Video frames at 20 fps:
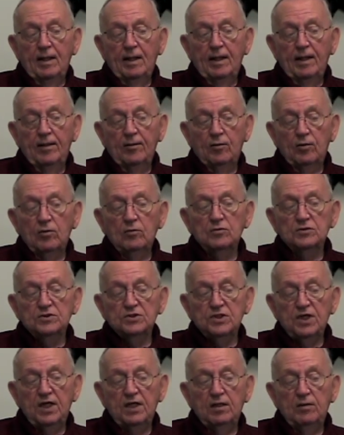Earl was
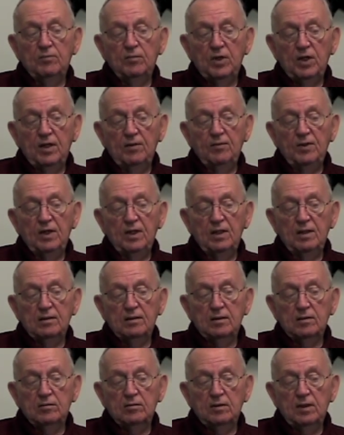standing by me at
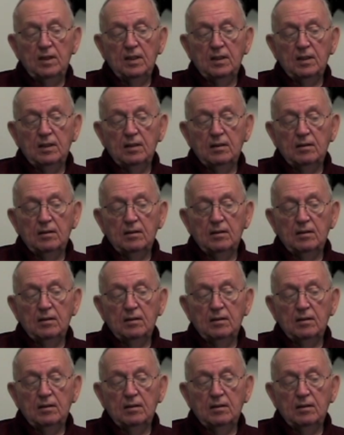the truck,